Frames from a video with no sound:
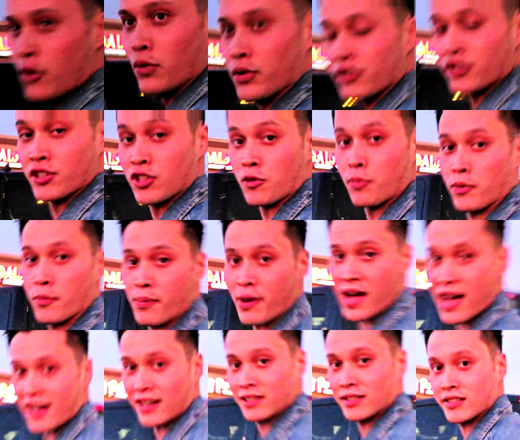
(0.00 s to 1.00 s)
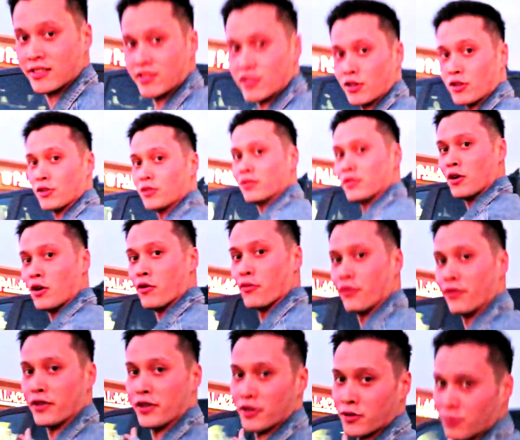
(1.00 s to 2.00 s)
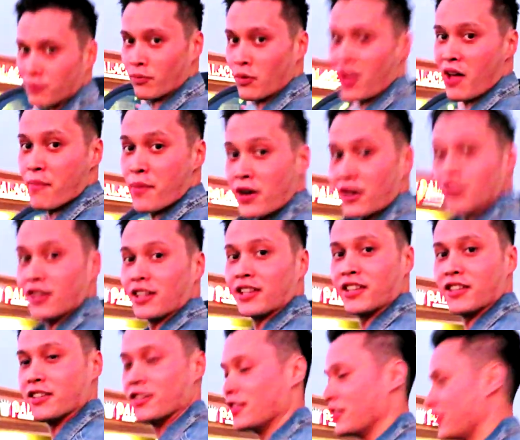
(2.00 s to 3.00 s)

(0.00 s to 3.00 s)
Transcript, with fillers: was super packed, so hopefully there's a lot better luck here.